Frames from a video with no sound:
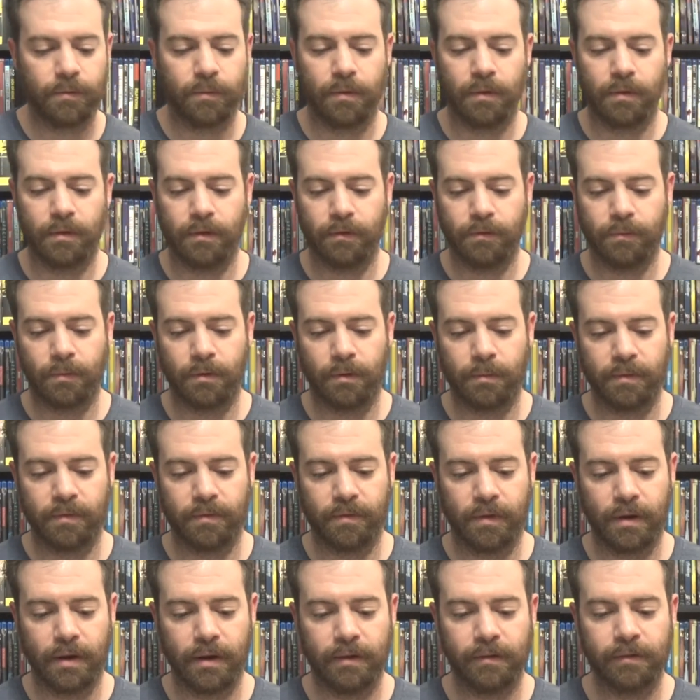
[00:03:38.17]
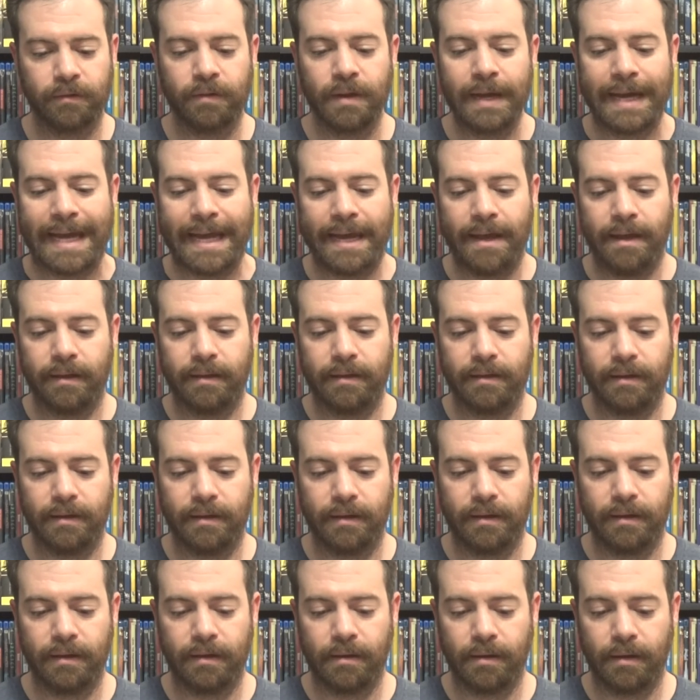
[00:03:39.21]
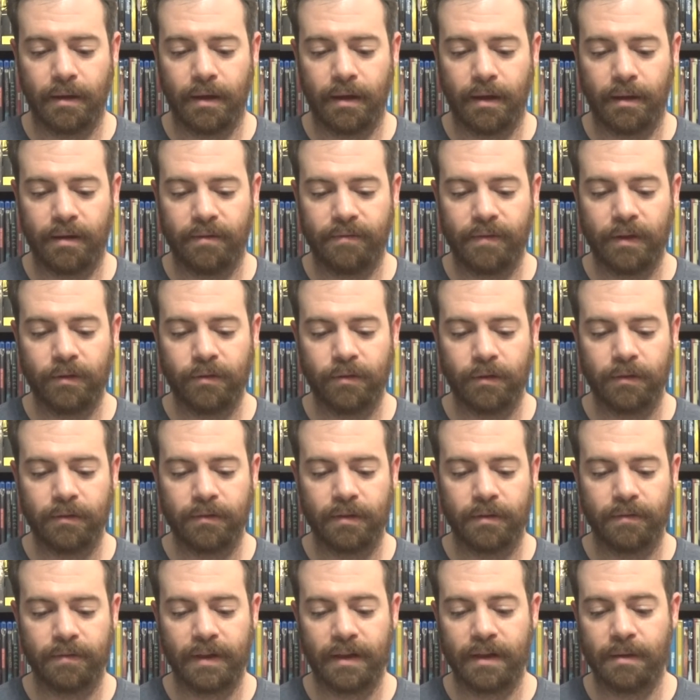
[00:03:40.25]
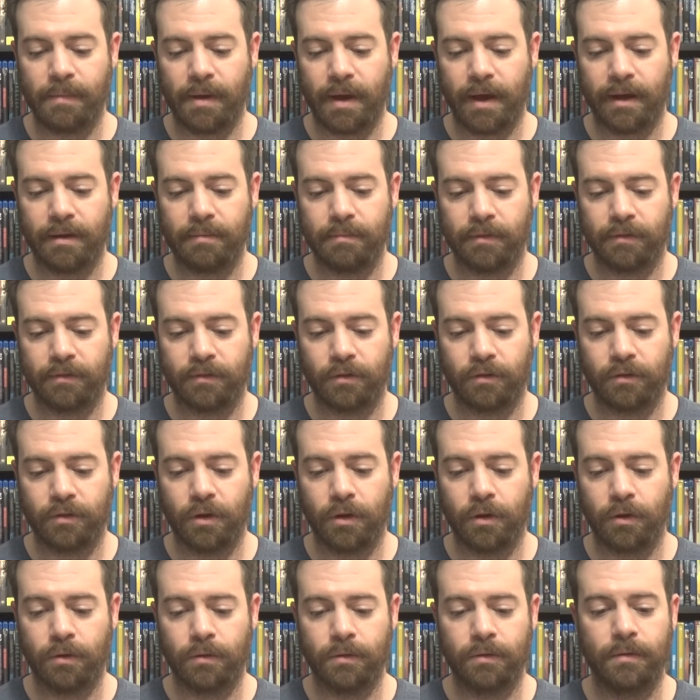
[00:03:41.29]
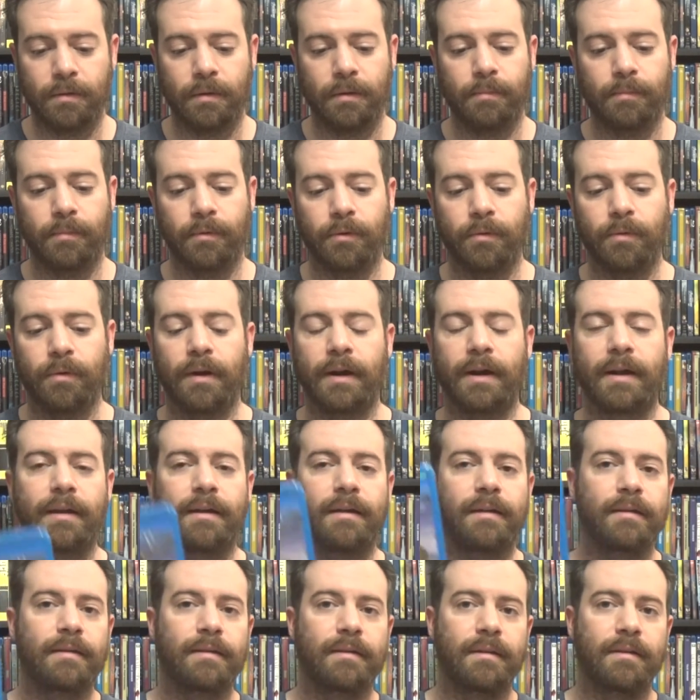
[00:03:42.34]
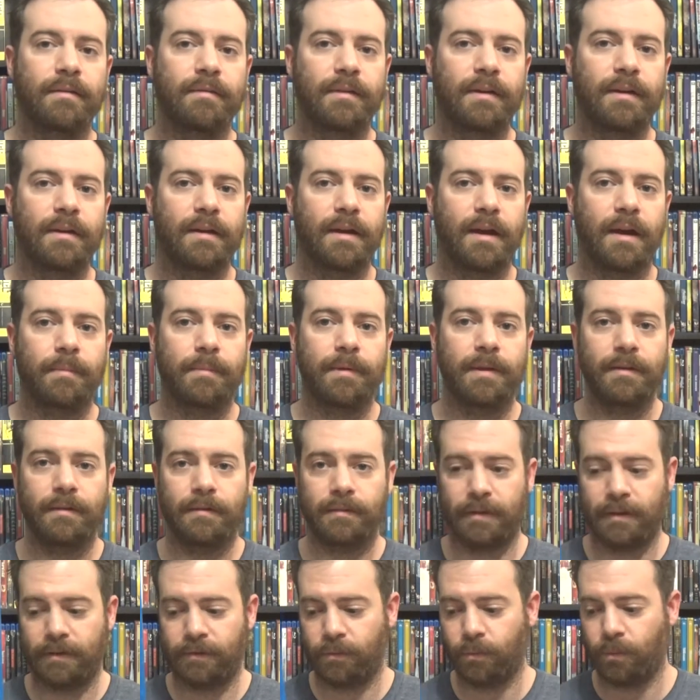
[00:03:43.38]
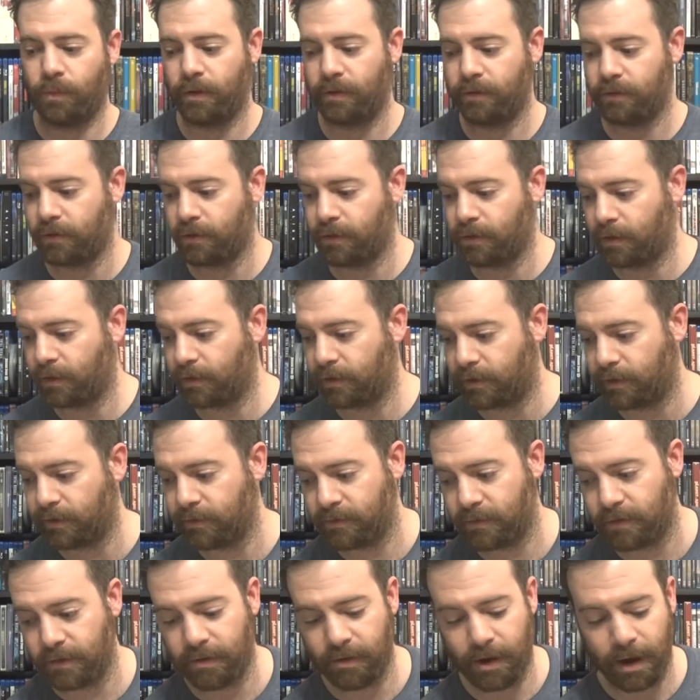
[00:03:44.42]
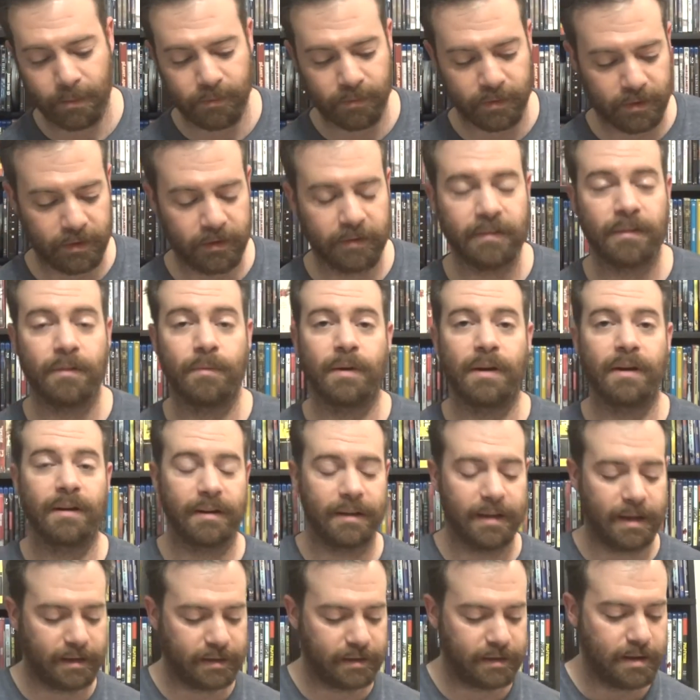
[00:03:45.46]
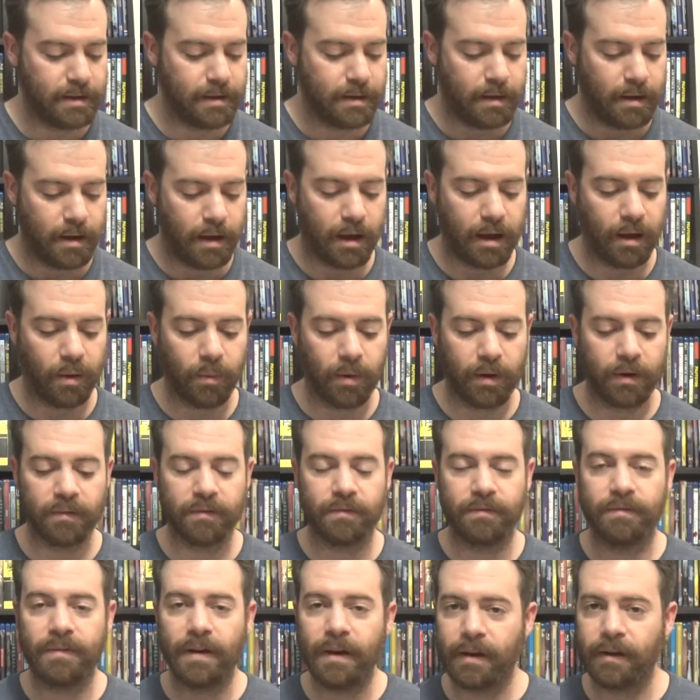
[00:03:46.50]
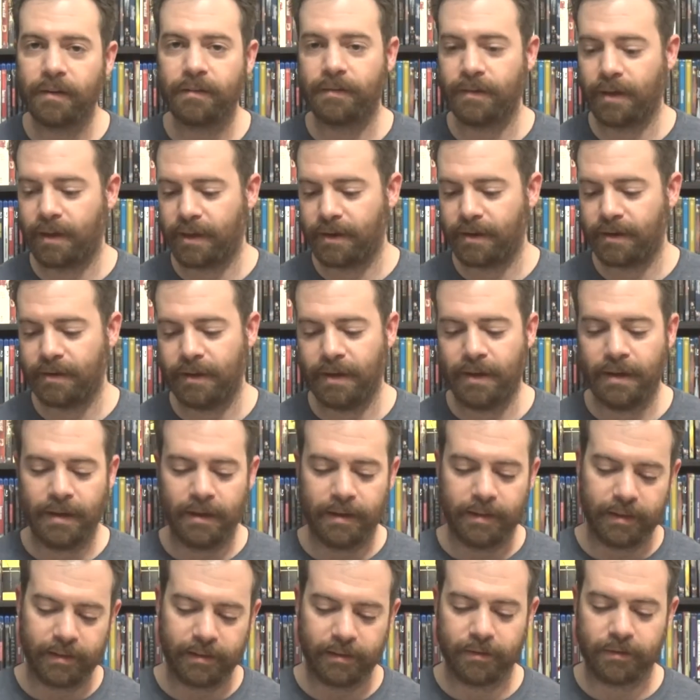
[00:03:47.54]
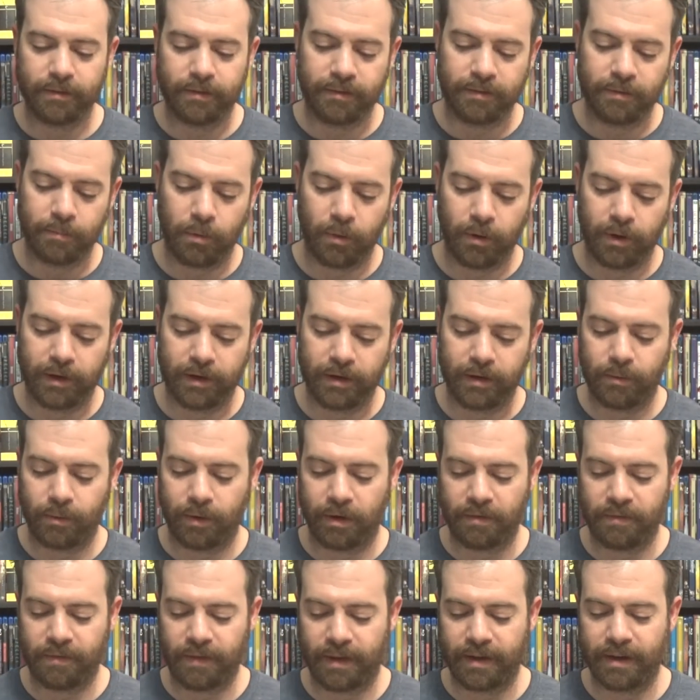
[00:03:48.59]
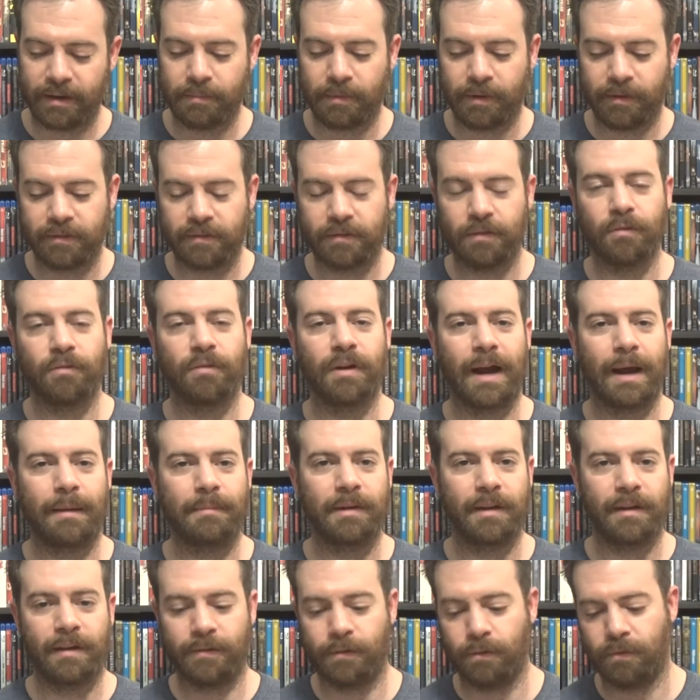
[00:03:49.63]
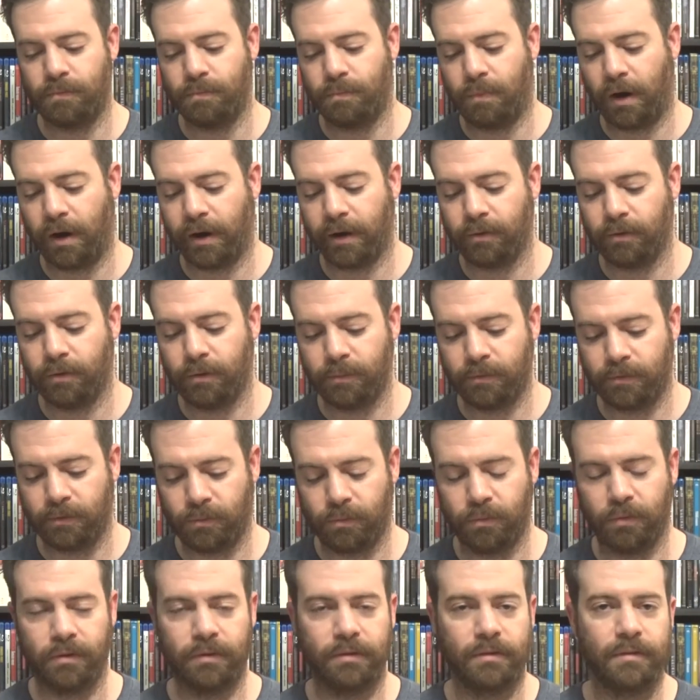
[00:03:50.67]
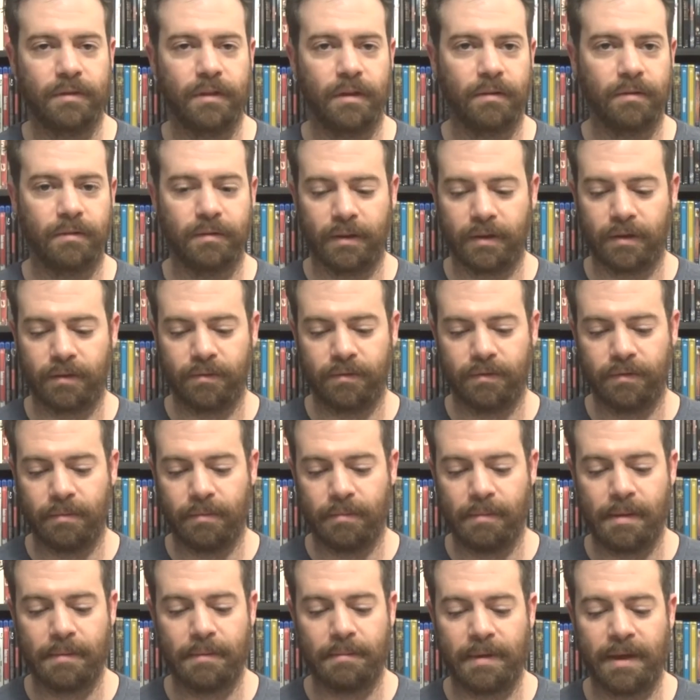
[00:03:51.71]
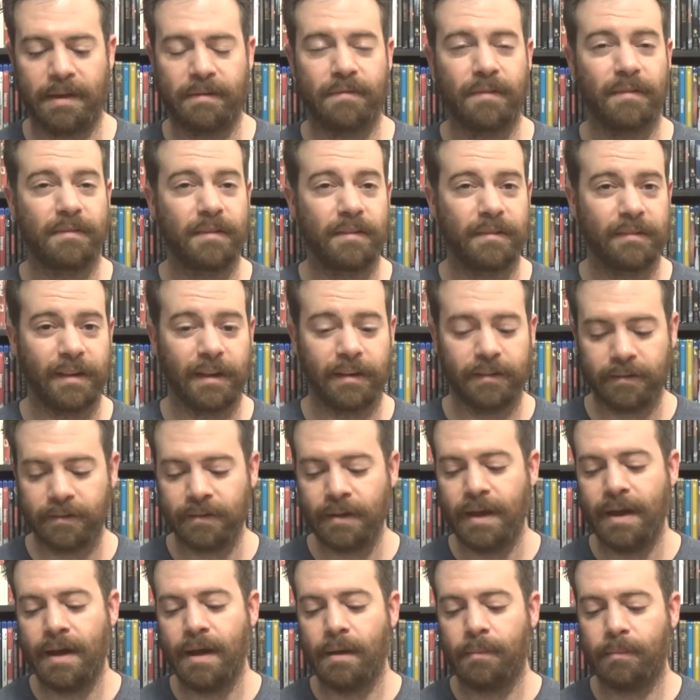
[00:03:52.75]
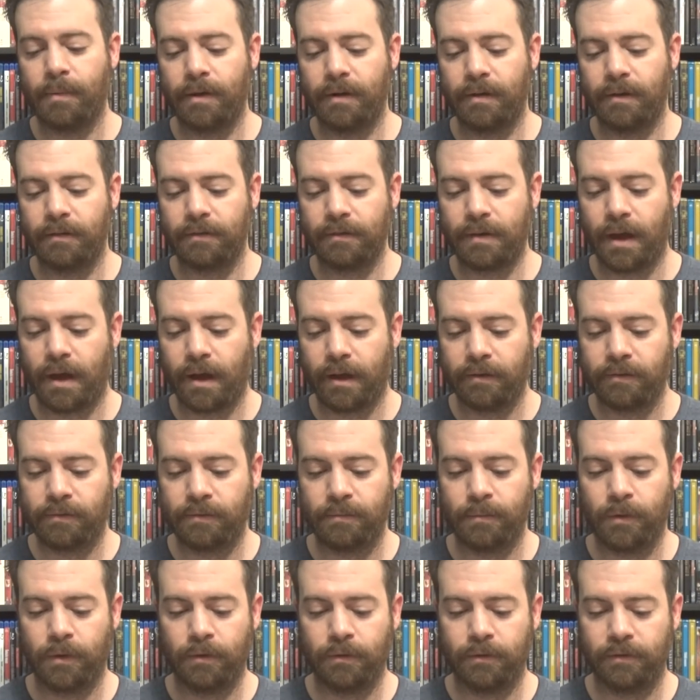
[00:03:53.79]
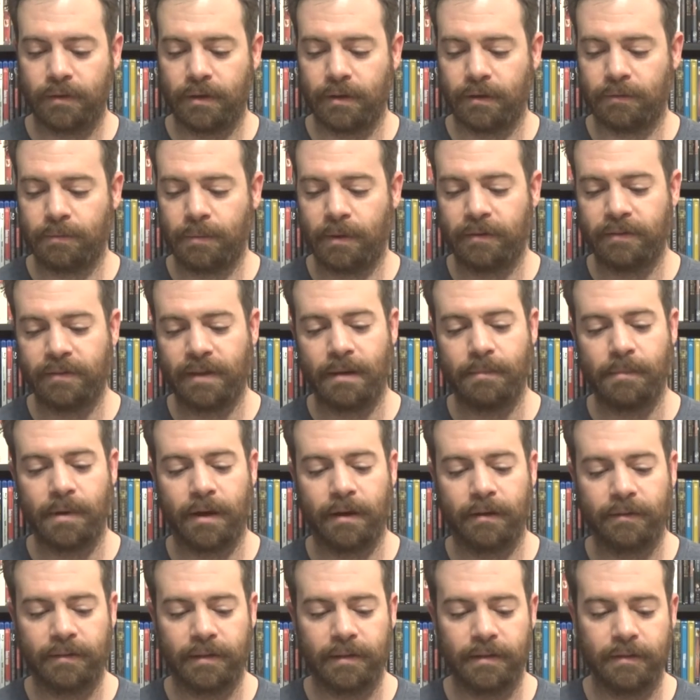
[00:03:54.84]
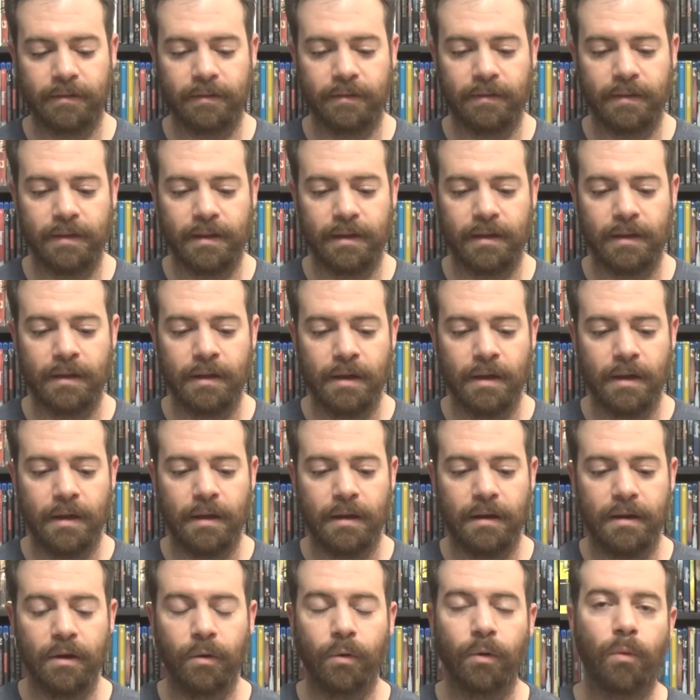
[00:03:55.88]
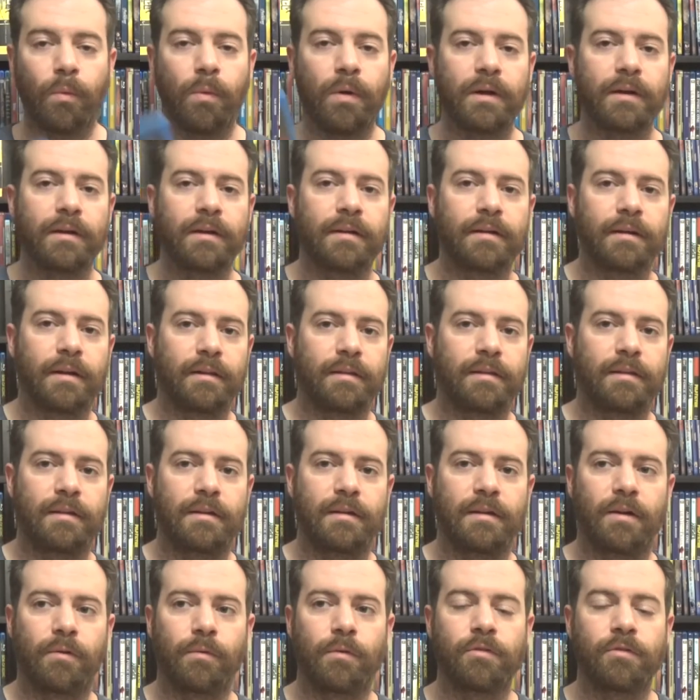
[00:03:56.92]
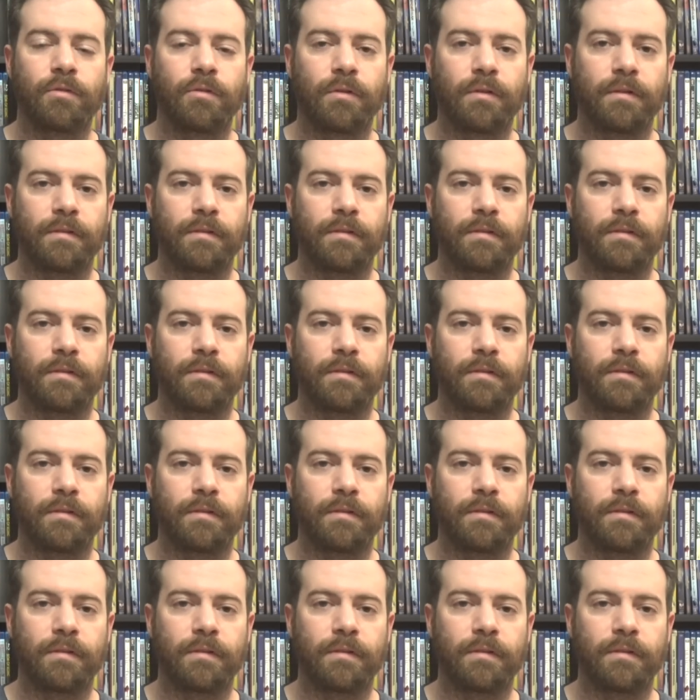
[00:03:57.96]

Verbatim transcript: Uh, this one will be for us. The uh, Adventures of Ichabod and Mr. Toad Blu-ray DVD copies. That's one that's on our list to grab for Disney we didn't get. Uh, one I was very excited and a little disappointed when I found it, but I still grabbed it because it was bargain rooms. It was worth, you know, like it was maybe paid 50 cents. But it is Cosmos uh, Space Time Odyssey. This is the newer one, not the original.